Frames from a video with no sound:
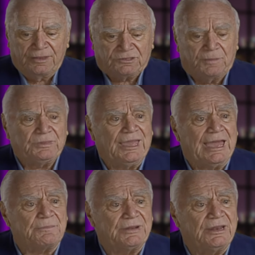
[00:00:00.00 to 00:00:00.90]
something
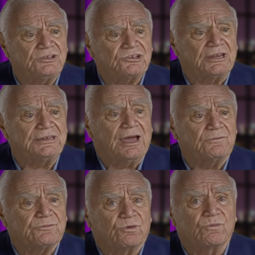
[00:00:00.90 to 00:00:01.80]
happened. They shut
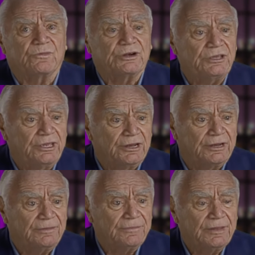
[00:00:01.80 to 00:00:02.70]
down for over a
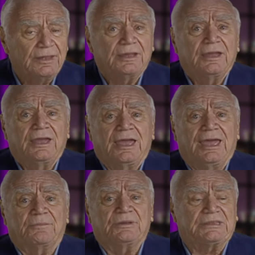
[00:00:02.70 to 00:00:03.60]
year.
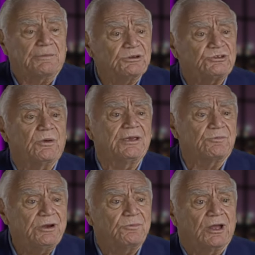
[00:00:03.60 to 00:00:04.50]
But they were showing
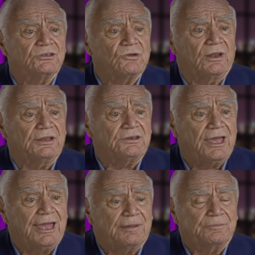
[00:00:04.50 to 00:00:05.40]
reruns all the
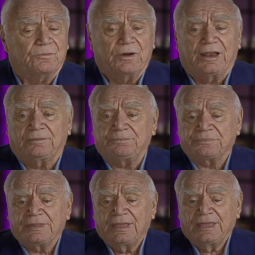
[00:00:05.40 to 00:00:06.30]
time. Well,
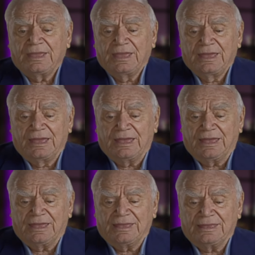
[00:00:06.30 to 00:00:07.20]

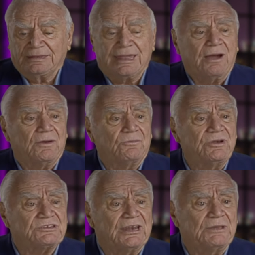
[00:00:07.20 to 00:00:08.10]
now I
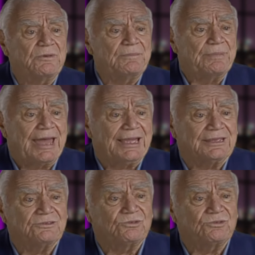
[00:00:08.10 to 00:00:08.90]
recently went back